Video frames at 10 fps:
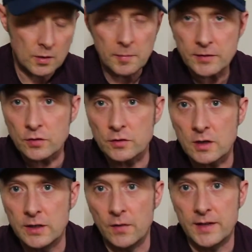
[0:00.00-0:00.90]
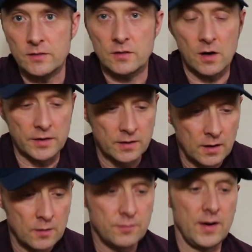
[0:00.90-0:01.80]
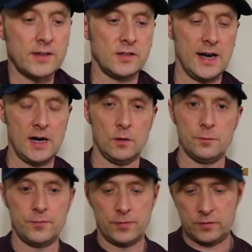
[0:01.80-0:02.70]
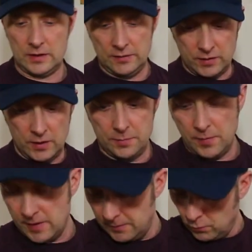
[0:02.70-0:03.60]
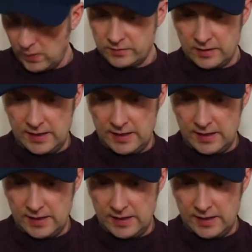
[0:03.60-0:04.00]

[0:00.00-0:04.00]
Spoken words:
make sure it's clean on the inside. Flex it out. It's either by wedging it